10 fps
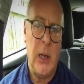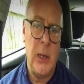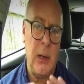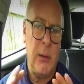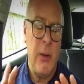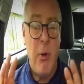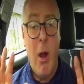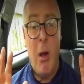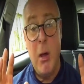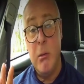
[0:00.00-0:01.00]
Now there
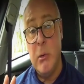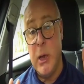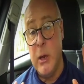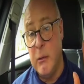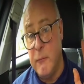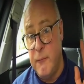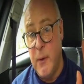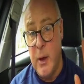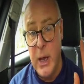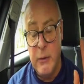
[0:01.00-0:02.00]
are only
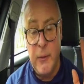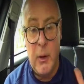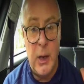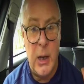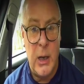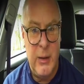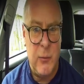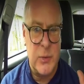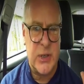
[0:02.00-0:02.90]
5 higher level